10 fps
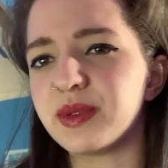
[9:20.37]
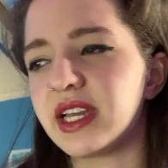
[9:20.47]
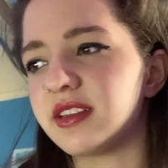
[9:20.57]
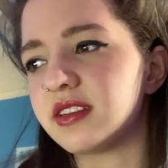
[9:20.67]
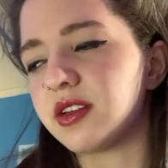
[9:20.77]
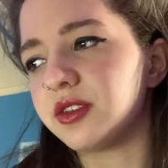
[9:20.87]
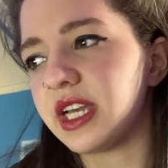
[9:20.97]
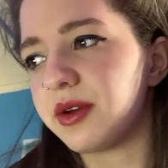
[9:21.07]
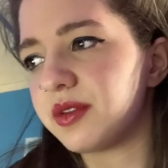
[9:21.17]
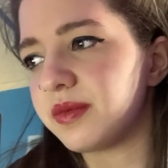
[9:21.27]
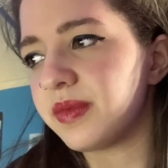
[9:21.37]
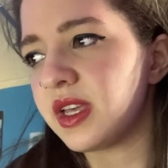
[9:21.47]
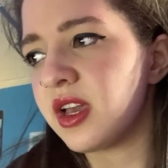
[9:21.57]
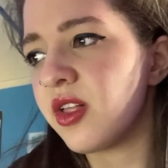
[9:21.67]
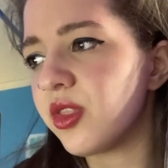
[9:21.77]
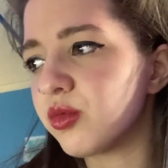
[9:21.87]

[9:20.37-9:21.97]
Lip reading: began to settle down,